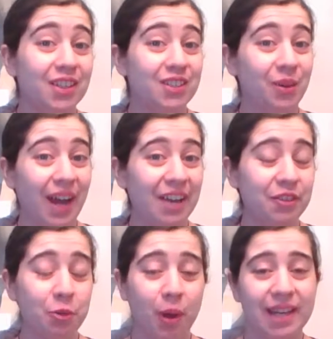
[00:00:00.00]
So hi
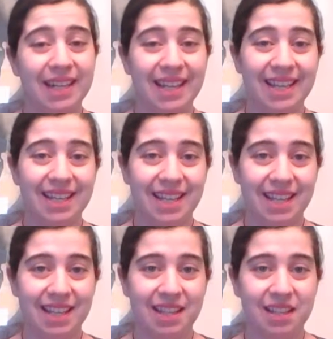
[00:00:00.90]
everyone, it
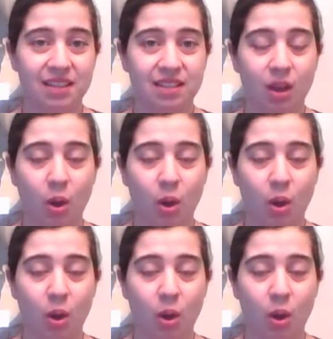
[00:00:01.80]
is